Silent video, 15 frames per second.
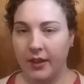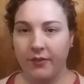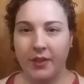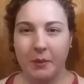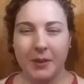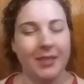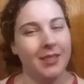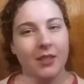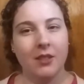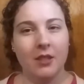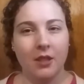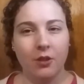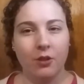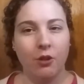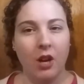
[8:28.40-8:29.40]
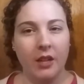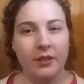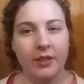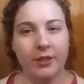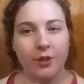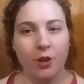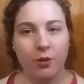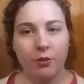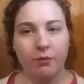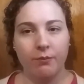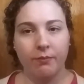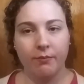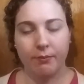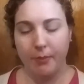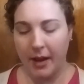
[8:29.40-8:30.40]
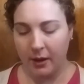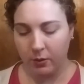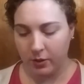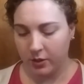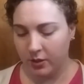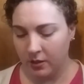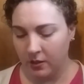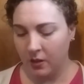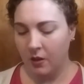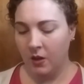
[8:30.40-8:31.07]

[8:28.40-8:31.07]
If that makes sense, the crosses go backwards.